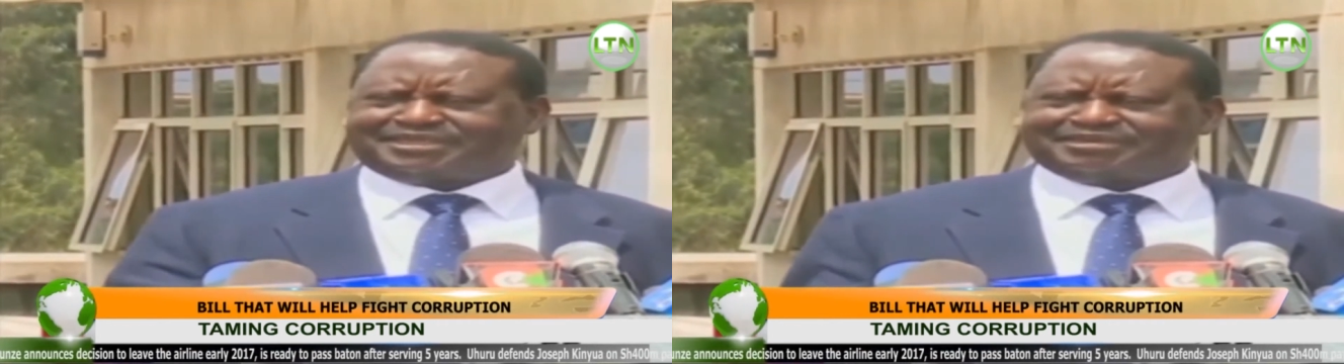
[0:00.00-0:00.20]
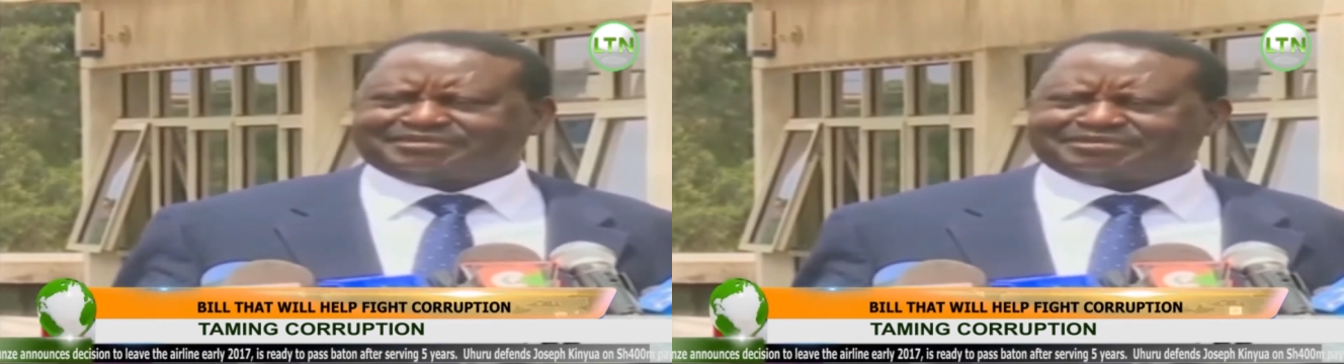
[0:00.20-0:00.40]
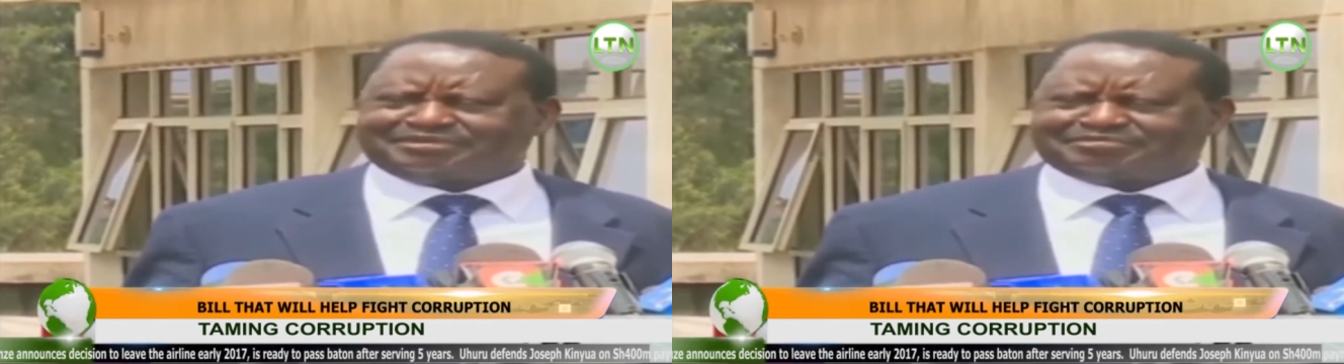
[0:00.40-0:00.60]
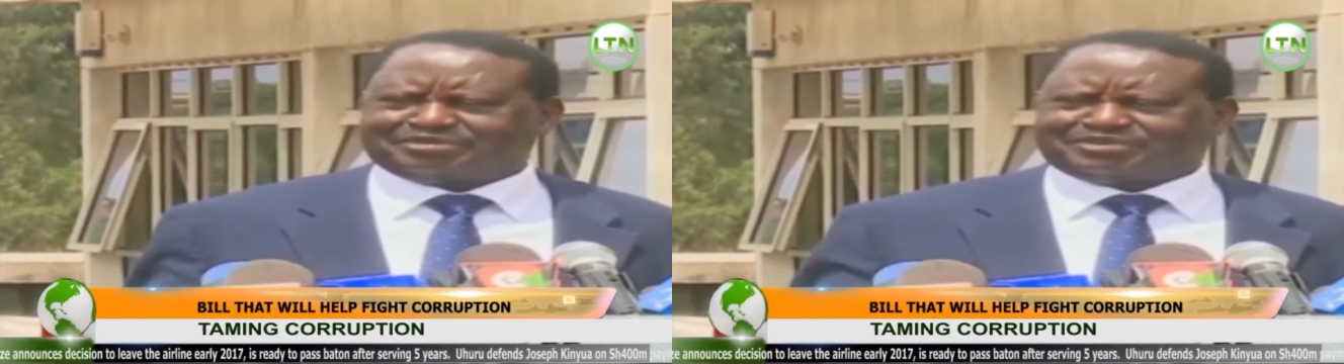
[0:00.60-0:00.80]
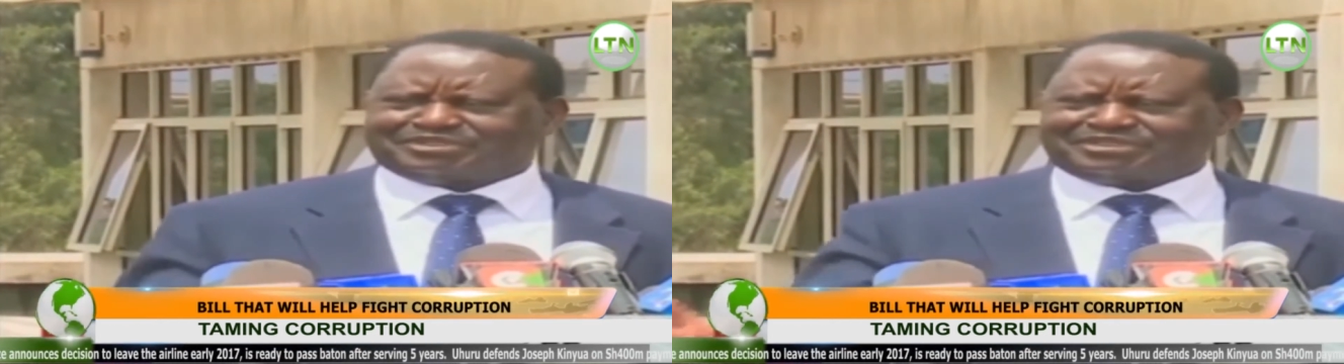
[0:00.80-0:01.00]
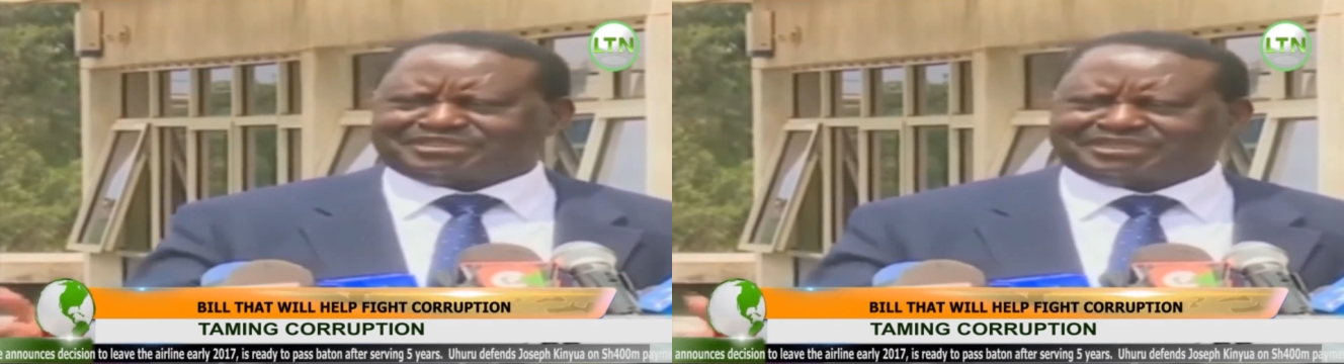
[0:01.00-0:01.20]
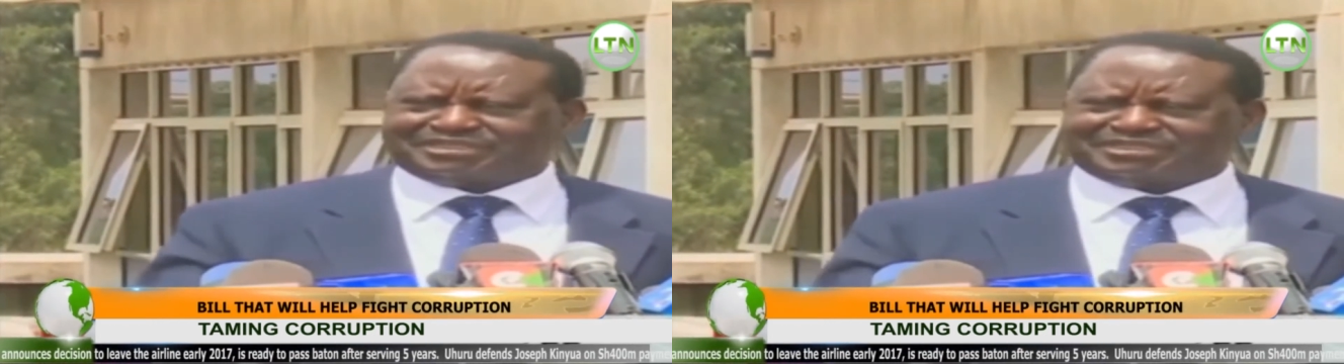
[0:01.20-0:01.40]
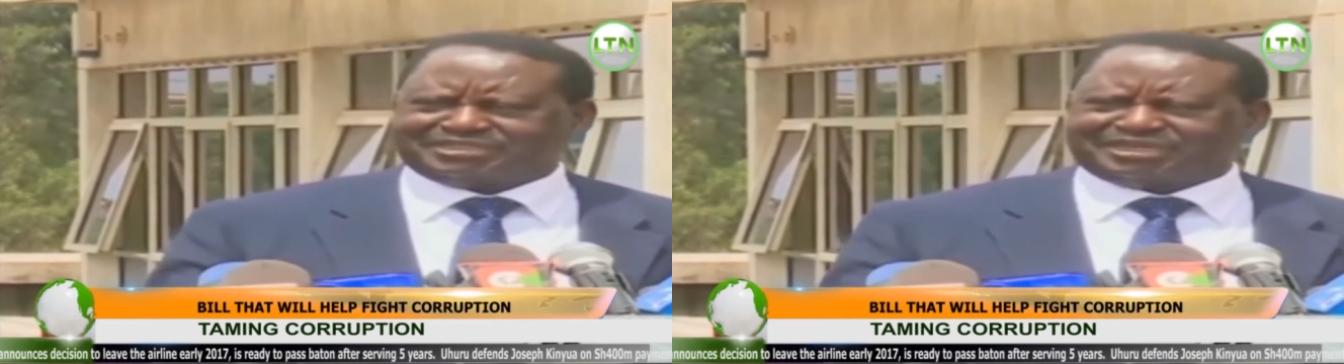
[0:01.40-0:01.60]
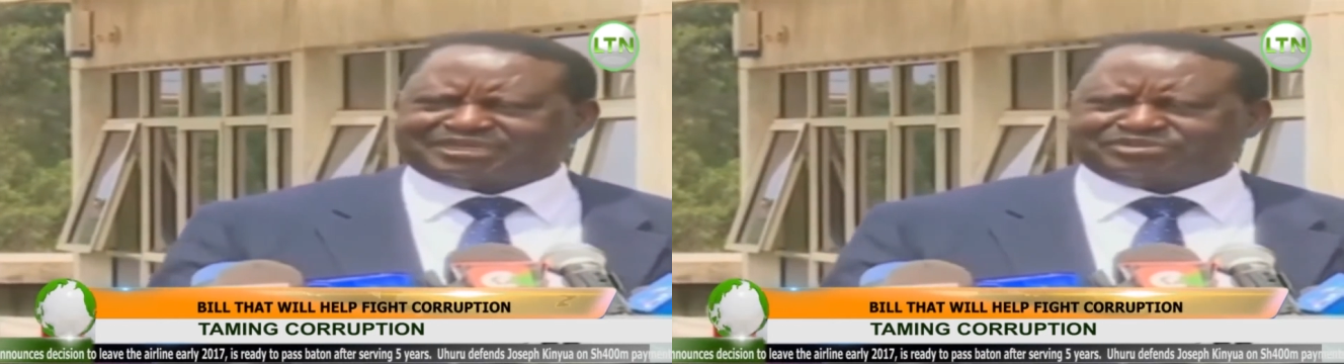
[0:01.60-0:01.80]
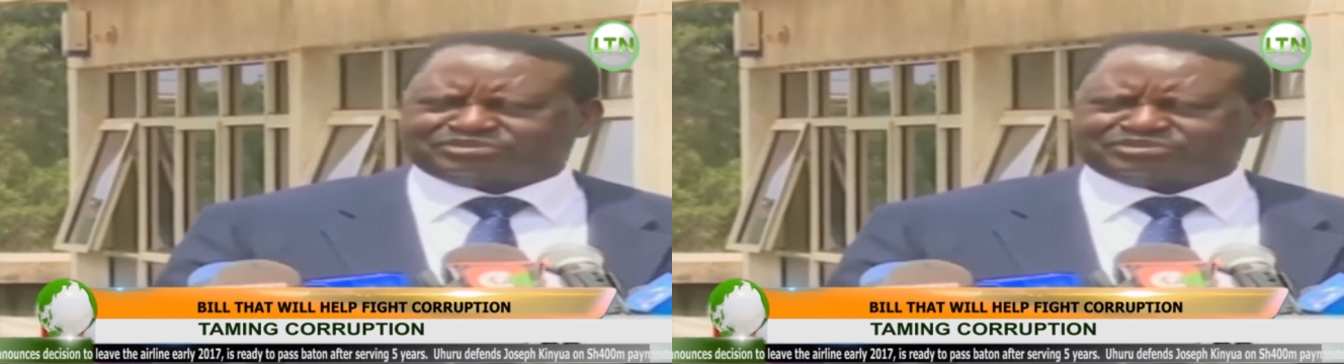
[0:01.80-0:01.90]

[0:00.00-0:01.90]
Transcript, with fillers: They are procedures in the